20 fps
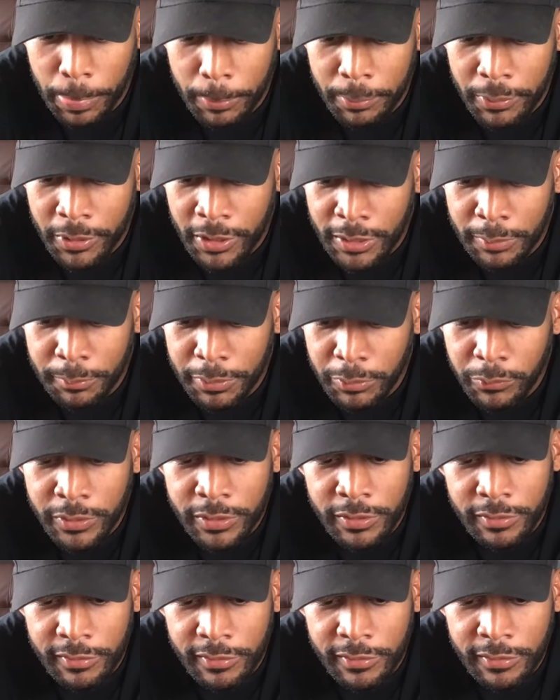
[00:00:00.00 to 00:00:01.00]
part of me
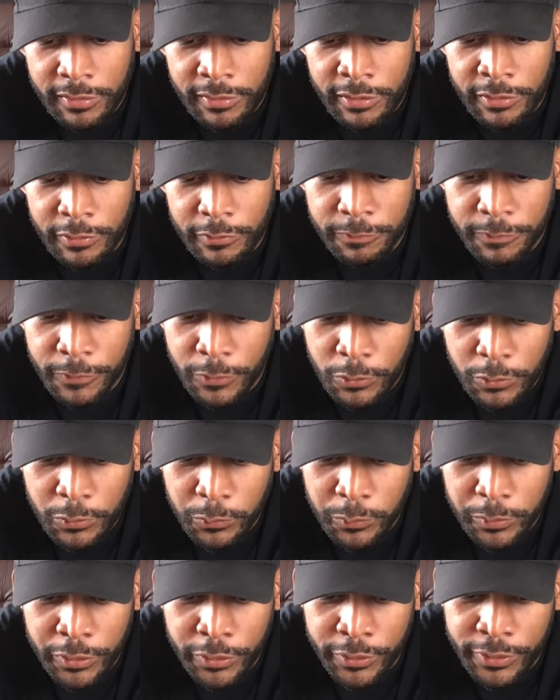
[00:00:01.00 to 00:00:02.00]
wanted to look
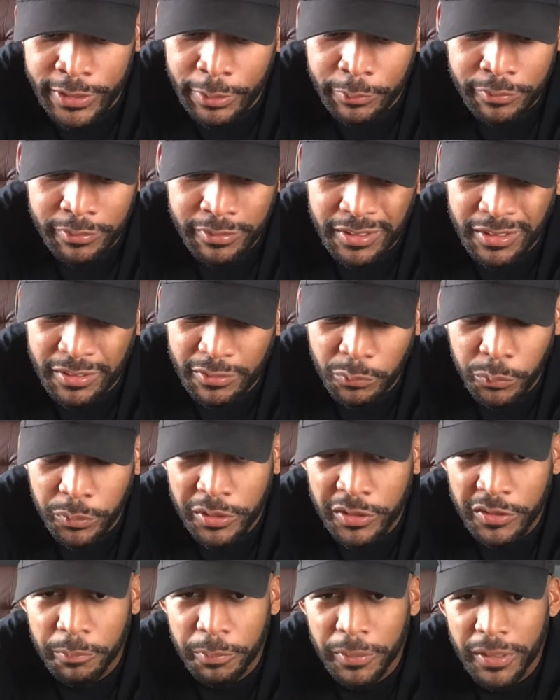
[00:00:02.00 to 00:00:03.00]
photoreal, and I was in this
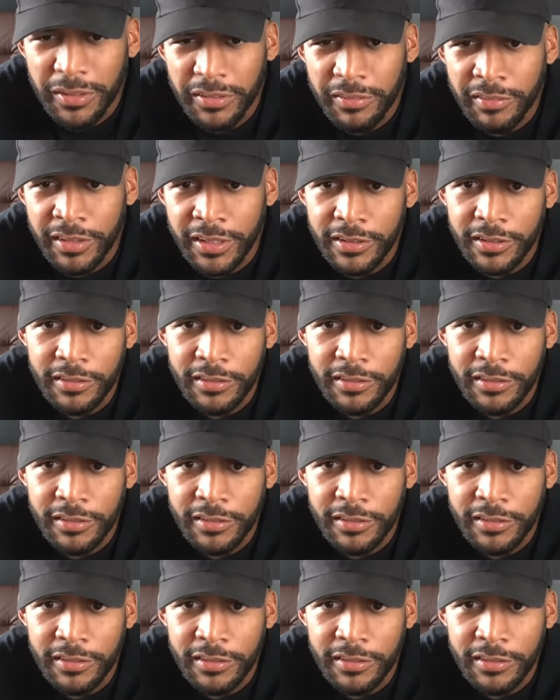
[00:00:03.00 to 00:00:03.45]
weird space of like,